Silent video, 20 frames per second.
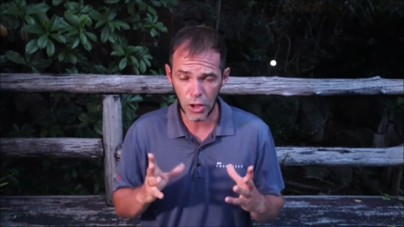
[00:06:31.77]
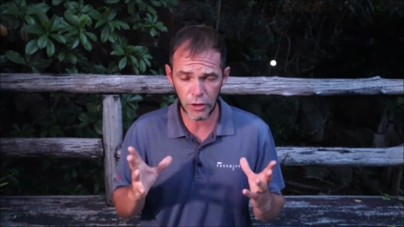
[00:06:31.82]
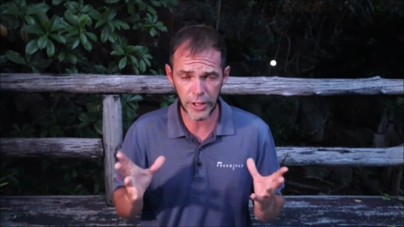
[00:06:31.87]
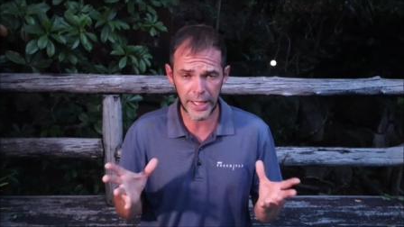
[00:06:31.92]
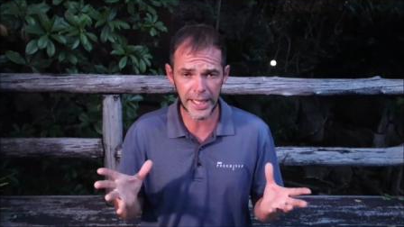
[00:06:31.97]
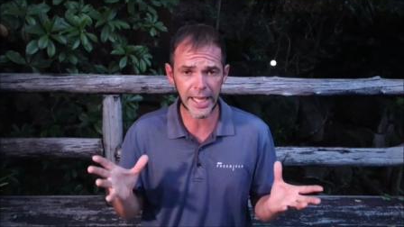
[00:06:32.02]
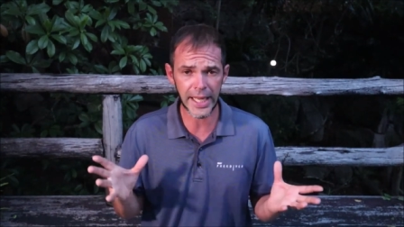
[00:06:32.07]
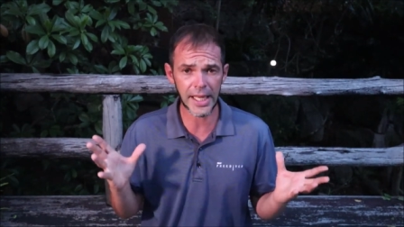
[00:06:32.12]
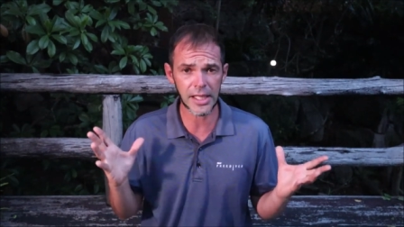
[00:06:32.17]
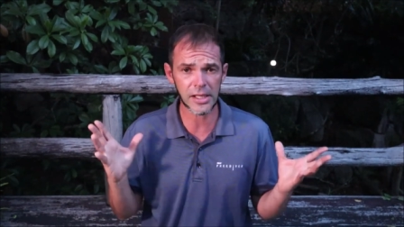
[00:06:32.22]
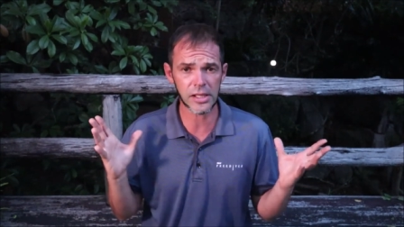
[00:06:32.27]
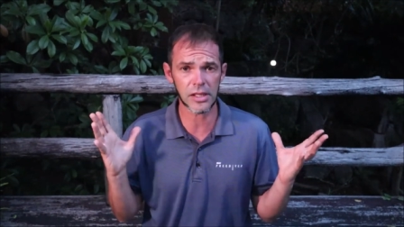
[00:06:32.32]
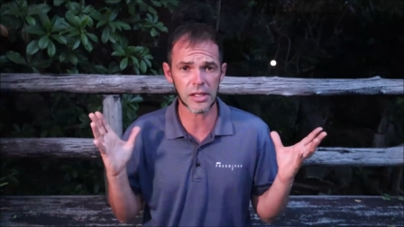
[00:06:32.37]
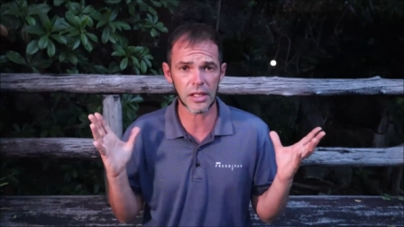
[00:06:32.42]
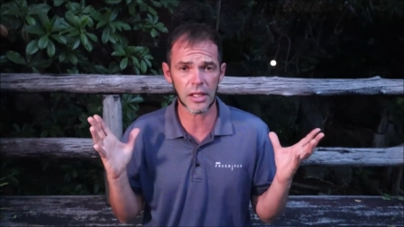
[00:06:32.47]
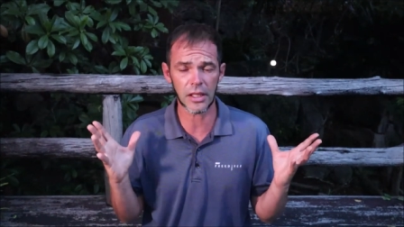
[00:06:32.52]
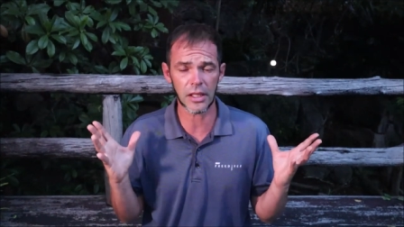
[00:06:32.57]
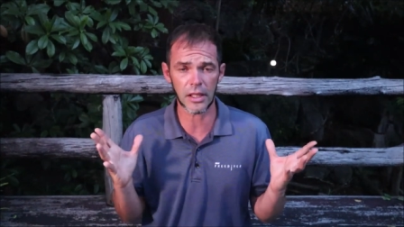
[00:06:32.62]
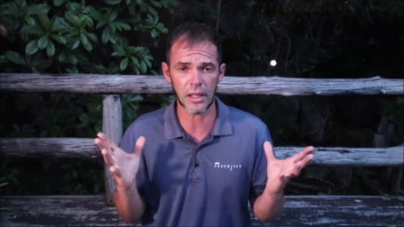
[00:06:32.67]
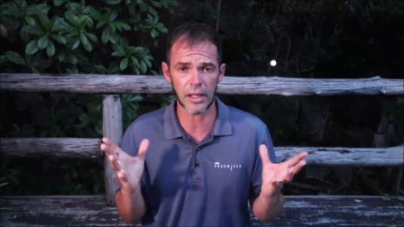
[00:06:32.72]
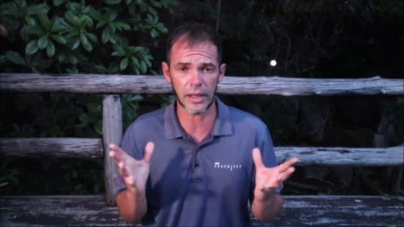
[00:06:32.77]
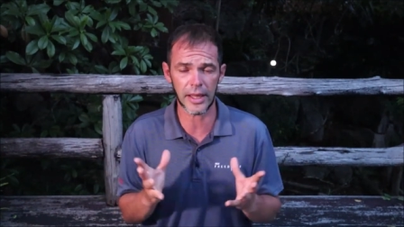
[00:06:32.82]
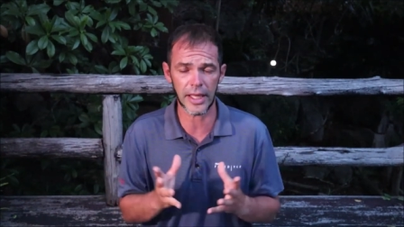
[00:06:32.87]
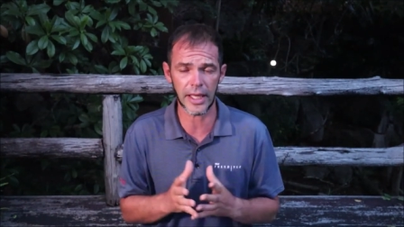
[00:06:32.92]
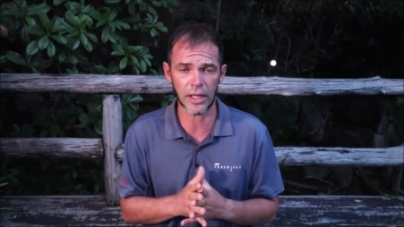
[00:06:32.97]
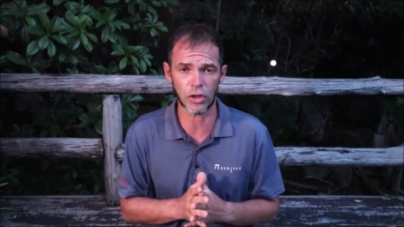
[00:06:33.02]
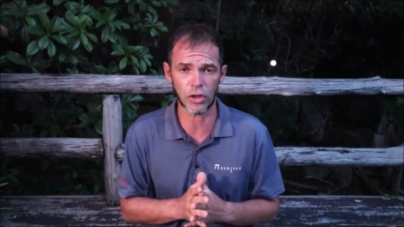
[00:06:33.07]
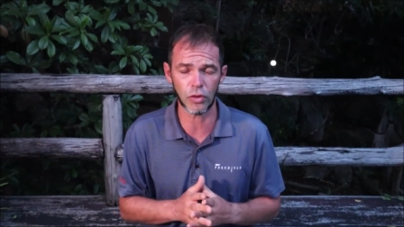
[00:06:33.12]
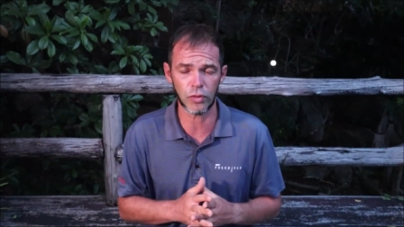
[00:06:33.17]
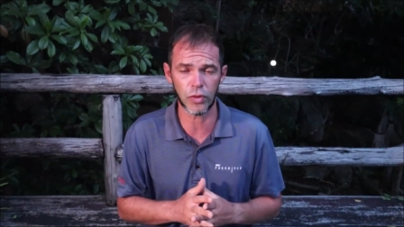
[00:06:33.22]
Okay guys,
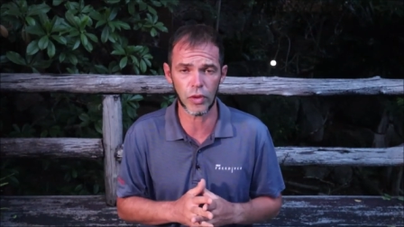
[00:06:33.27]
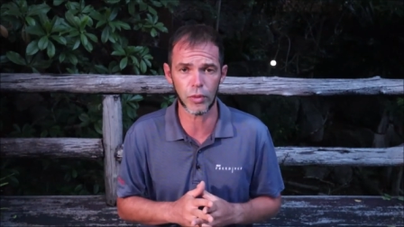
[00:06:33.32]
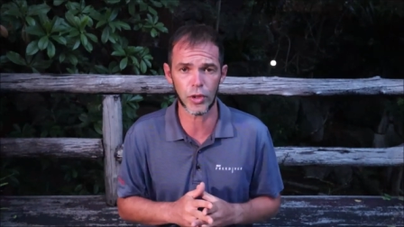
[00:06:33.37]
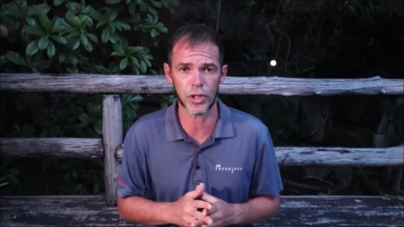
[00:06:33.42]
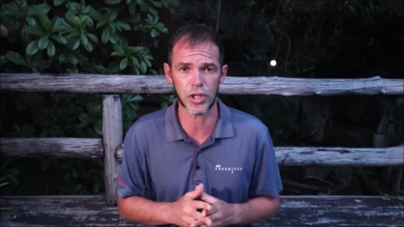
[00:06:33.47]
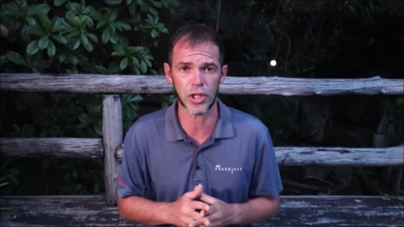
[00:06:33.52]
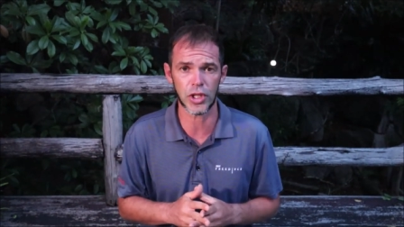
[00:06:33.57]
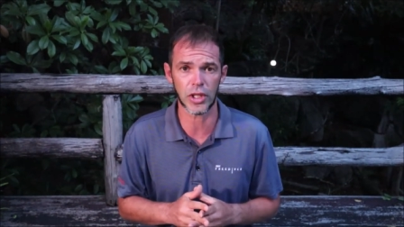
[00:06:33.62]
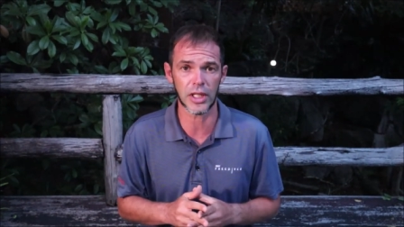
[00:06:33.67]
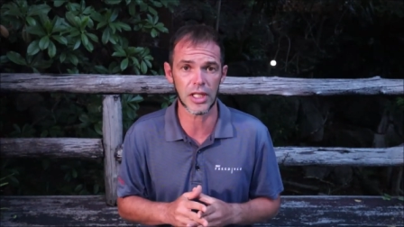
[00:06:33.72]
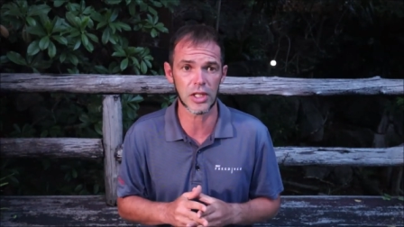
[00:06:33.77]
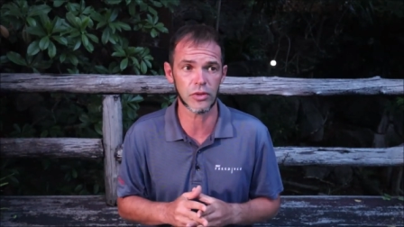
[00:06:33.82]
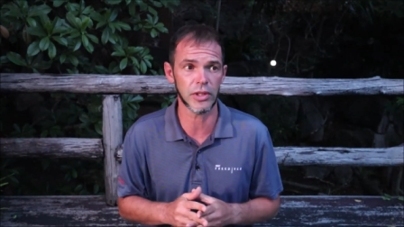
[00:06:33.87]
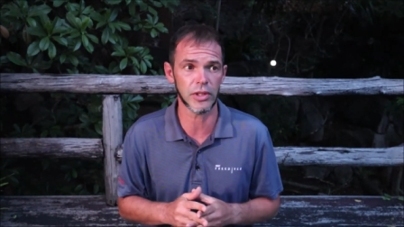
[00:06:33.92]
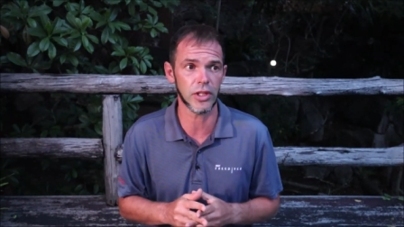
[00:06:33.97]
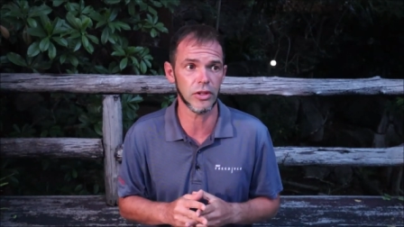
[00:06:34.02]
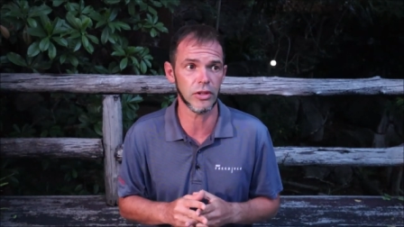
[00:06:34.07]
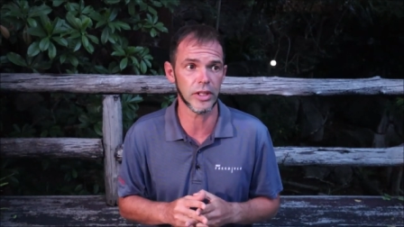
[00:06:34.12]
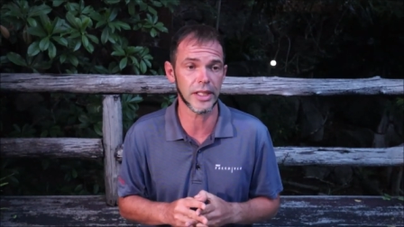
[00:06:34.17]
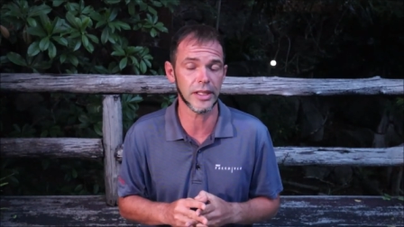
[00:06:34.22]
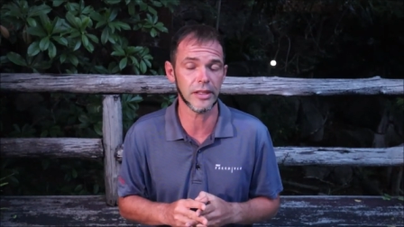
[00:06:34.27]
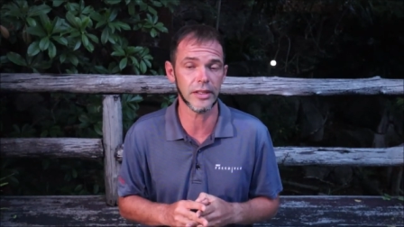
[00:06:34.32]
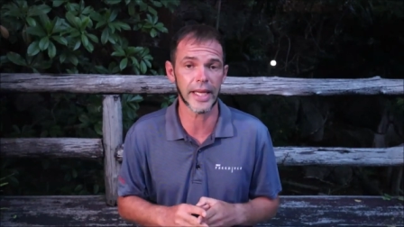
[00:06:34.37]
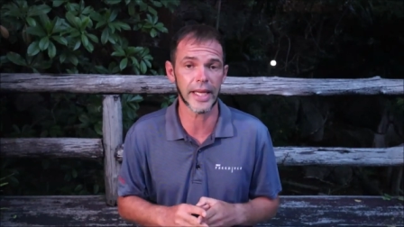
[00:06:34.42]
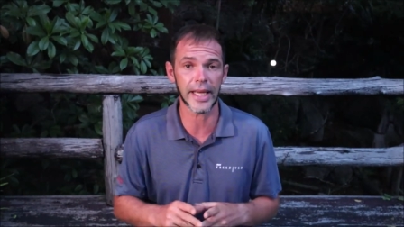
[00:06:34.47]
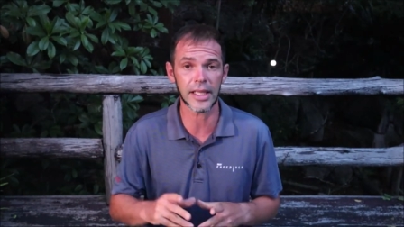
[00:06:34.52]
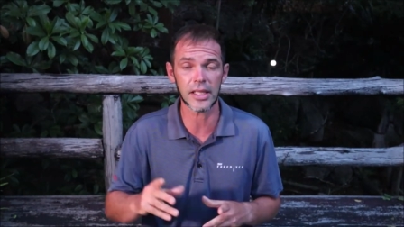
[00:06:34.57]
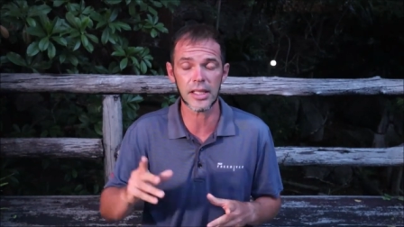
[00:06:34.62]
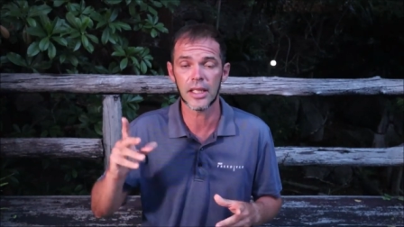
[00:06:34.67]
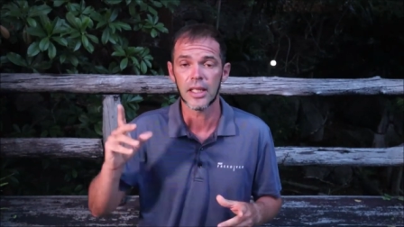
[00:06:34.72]
thank you for watching this video till
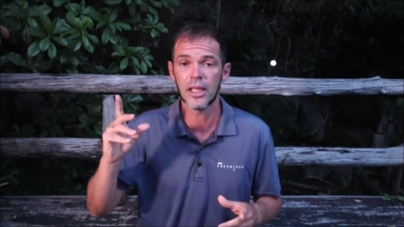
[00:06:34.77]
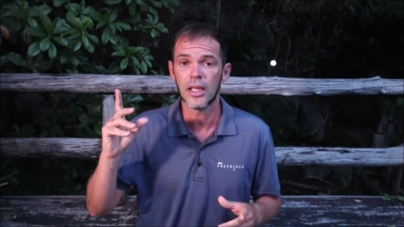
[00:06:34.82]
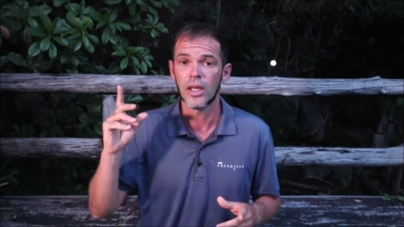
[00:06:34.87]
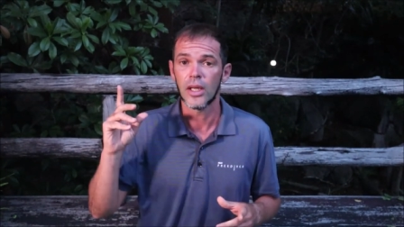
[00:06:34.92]
the end.